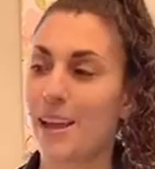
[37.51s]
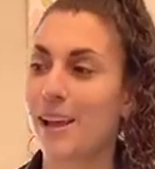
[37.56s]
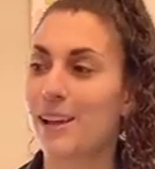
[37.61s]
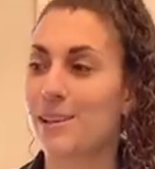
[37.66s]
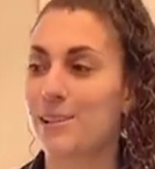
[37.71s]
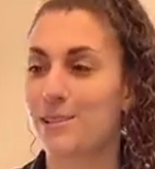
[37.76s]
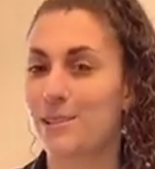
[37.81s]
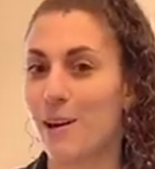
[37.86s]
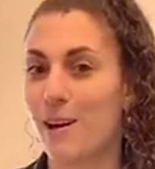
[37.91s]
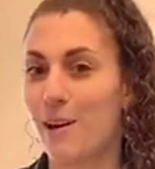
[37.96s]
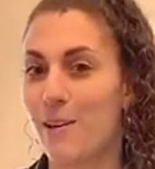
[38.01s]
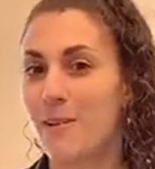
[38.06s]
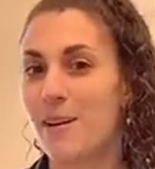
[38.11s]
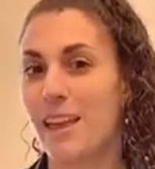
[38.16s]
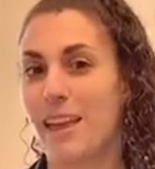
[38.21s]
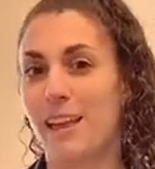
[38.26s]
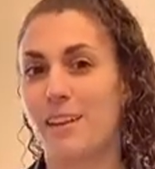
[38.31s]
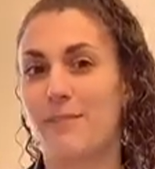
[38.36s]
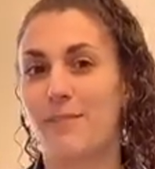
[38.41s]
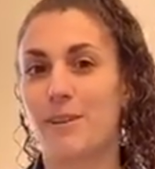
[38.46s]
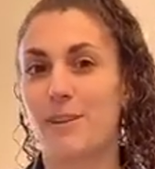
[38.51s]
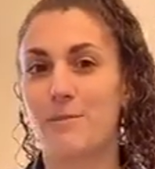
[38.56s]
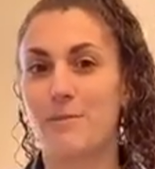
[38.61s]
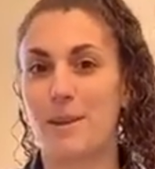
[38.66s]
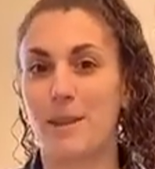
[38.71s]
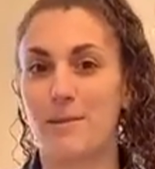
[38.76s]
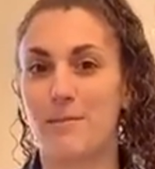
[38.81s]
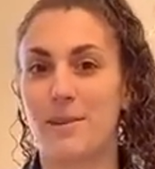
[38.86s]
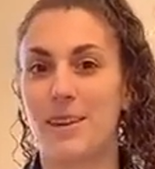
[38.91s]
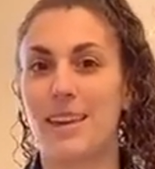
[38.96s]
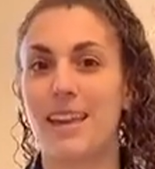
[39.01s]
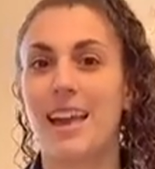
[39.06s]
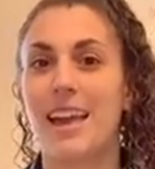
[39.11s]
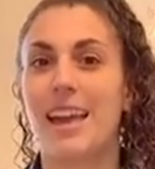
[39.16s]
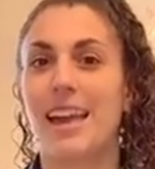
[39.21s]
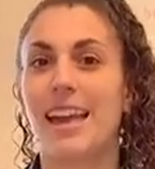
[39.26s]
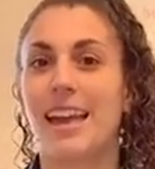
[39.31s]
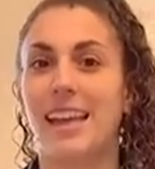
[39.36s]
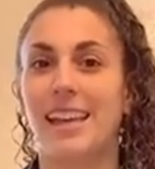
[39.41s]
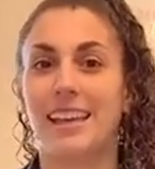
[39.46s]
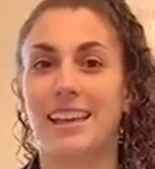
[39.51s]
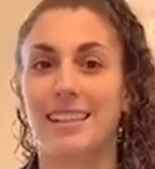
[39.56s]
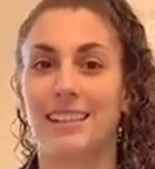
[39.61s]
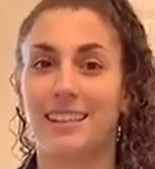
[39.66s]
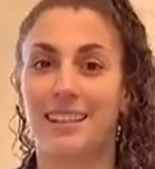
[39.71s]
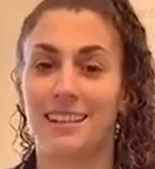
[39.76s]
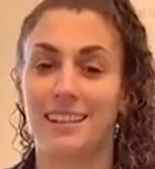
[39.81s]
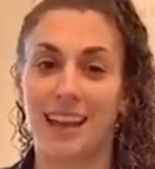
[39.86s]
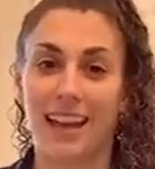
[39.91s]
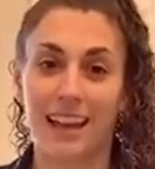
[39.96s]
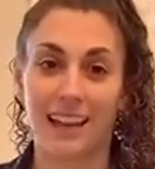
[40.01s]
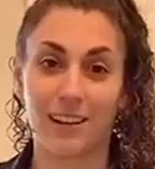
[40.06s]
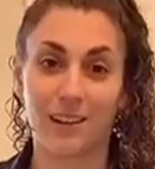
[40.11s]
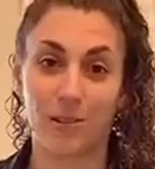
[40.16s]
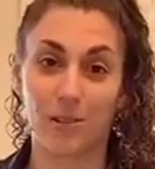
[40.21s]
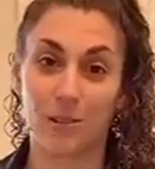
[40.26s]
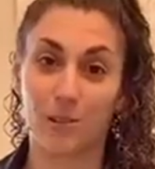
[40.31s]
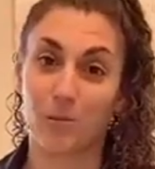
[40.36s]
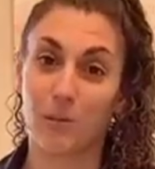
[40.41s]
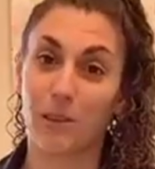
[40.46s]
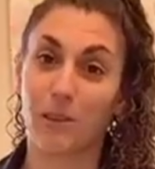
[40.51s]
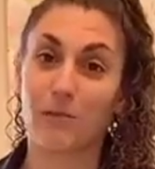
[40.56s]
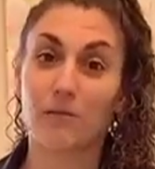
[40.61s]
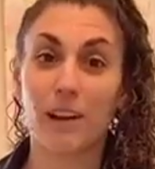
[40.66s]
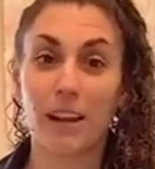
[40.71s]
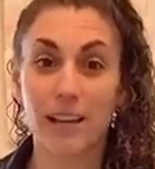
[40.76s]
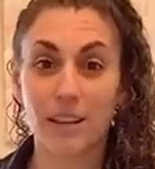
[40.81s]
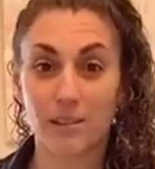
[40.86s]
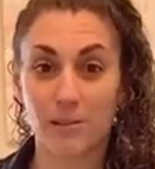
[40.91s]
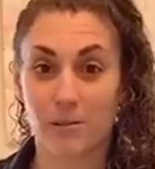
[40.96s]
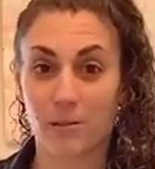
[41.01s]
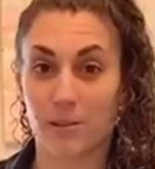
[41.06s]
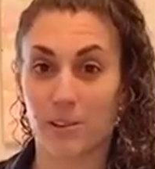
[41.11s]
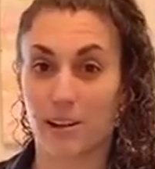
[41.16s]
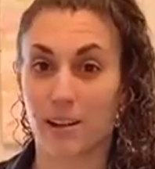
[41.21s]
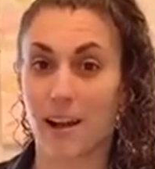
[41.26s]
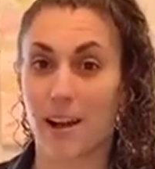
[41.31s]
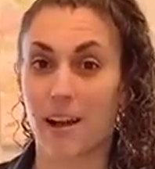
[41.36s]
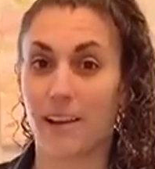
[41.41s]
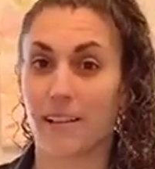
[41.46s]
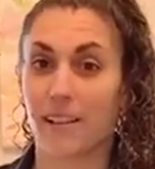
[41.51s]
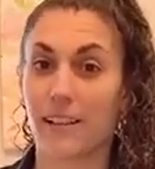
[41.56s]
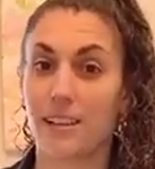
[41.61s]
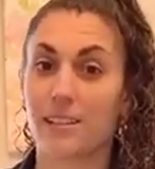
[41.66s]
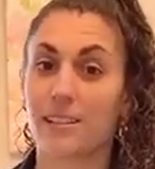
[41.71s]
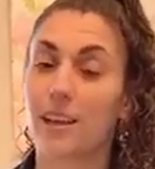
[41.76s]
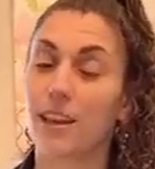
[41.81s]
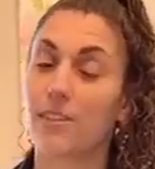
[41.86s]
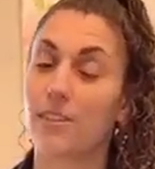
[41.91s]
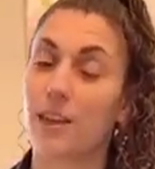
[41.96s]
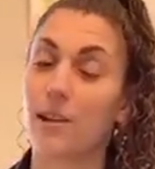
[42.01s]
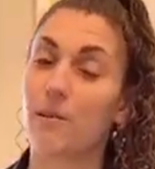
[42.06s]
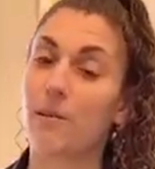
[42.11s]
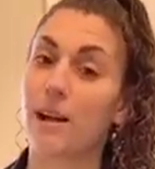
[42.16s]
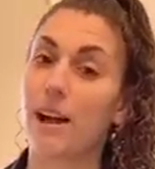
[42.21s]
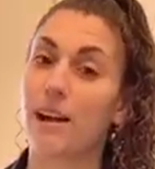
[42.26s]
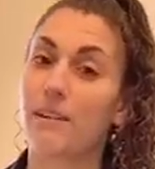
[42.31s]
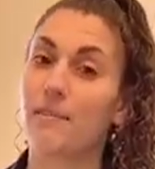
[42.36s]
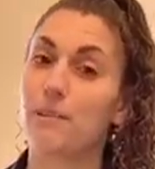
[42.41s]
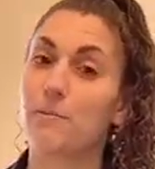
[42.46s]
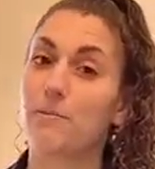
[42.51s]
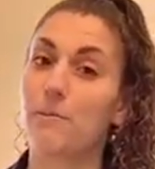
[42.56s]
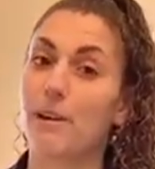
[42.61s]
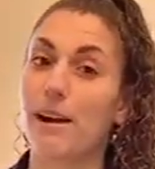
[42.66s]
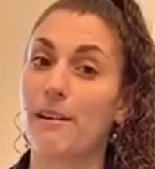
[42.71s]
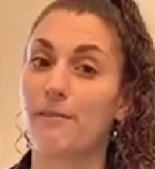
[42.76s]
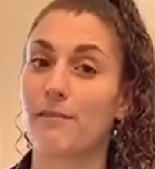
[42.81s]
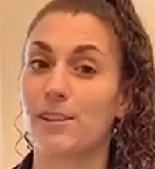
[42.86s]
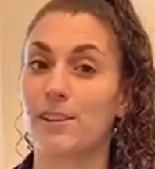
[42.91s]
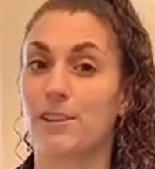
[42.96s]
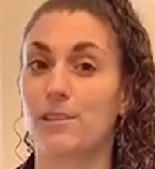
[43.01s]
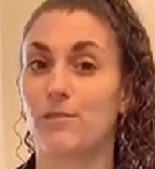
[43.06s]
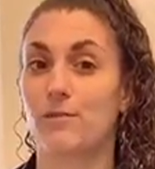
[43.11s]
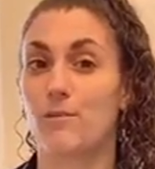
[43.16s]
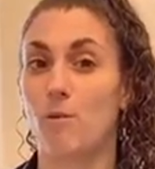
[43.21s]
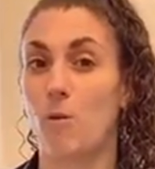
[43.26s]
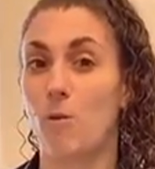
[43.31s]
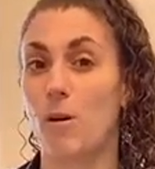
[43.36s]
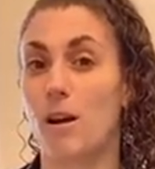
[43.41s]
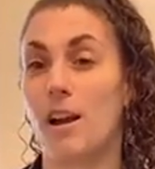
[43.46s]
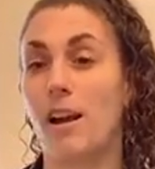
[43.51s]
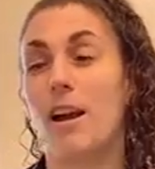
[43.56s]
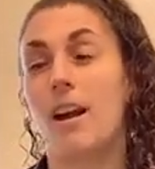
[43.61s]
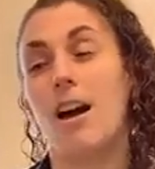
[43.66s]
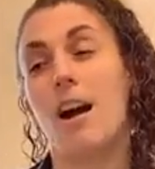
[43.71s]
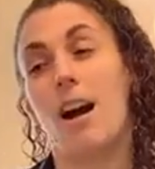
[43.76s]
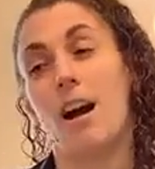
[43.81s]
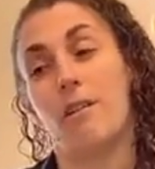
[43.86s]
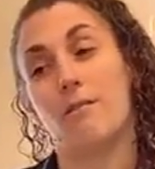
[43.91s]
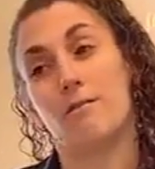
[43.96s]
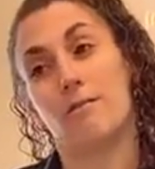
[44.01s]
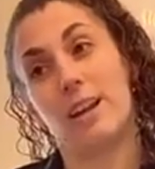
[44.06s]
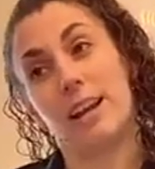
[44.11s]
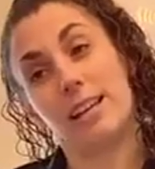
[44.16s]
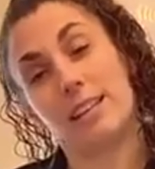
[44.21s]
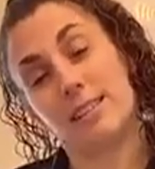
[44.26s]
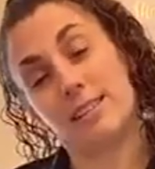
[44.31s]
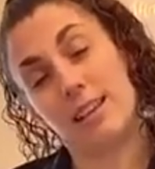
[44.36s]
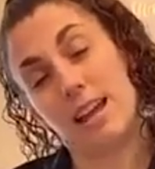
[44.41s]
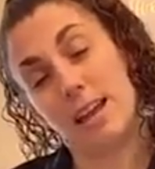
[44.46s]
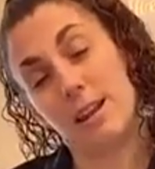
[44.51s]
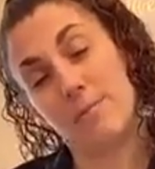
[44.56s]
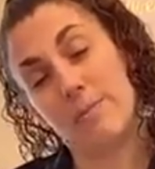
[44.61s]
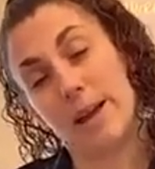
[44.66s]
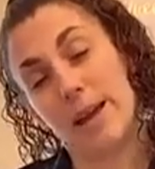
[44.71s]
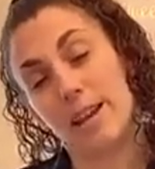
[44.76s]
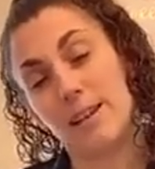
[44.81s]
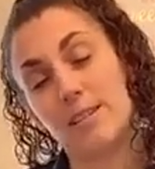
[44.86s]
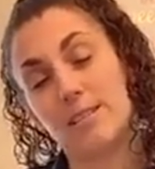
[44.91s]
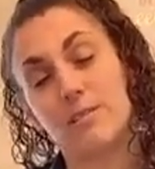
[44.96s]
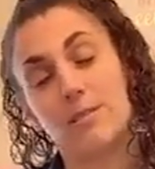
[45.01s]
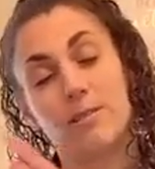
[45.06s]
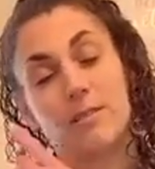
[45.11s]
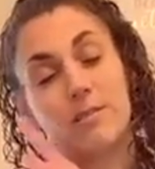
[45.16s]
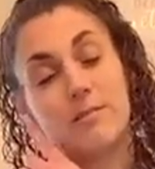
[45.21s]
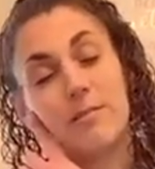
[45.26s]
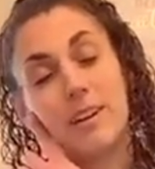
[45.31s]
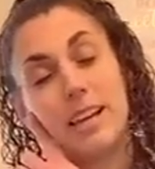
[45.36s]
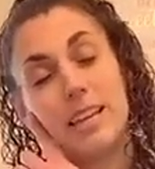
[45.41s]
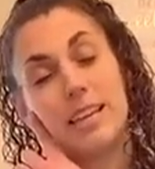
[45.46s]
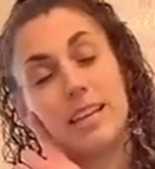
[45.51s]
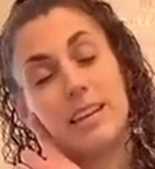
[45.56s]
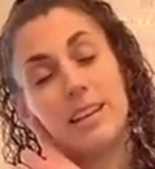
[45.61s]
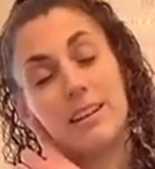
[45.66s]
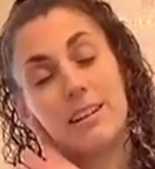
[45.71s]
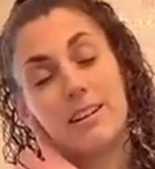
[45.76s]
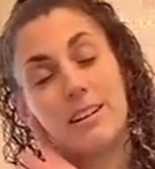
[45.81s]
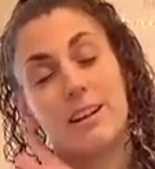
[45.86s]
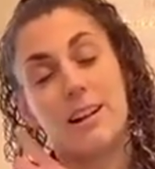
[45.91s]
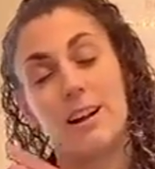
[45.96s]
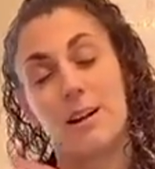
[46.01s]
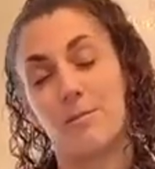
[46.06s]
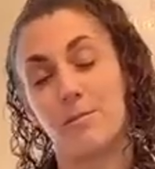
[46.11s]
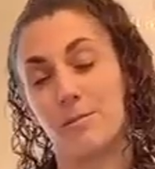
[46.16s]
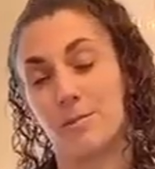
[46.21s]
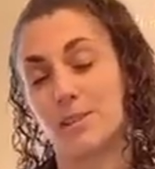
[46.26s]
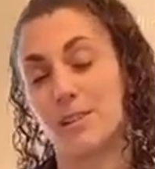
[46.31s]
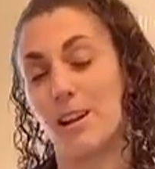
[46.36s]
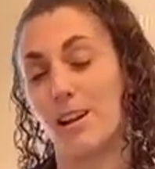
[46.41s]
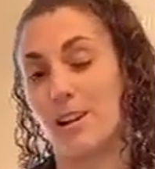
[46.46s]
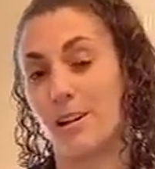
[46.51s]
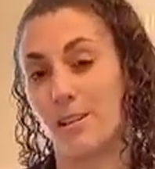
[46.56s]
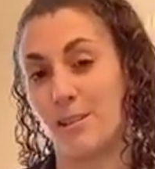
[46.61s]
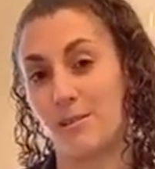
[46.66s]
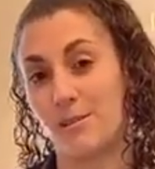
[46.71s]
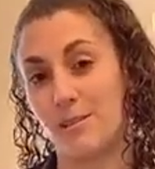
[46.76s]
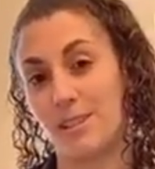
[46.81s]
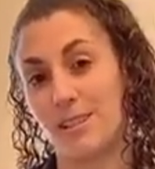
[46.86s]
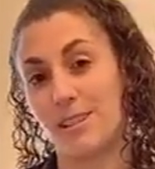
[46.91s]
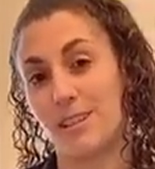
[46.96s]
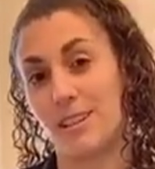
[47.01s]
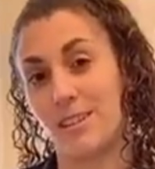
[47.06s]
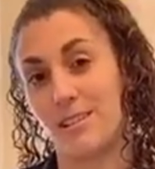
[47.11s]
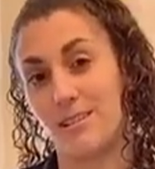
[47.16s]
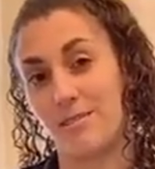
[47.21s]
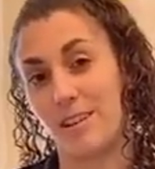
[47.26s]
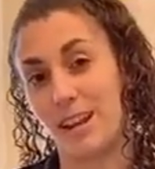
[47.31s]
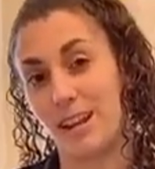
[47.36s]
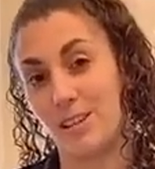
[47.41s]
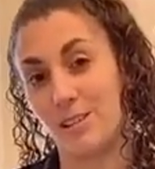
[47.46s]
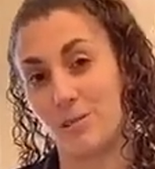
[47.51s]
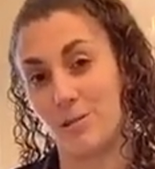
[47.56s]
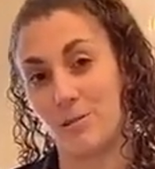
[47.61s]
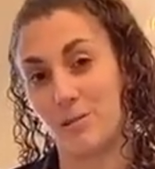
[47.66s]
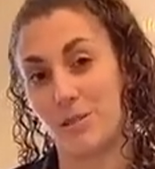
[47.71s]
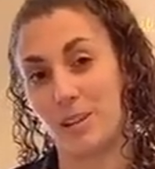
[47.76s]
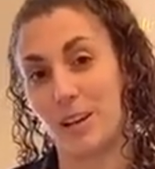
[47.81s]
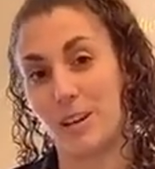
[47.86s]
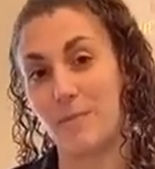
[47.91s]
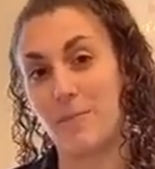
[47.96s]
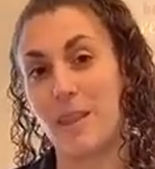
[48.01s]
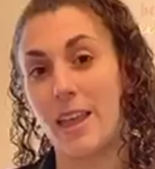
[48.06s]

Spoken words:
So if your baby is diagnosed with right torticollis, they will have a preference for a right side bend, so the right ear comes close to their right shoulder,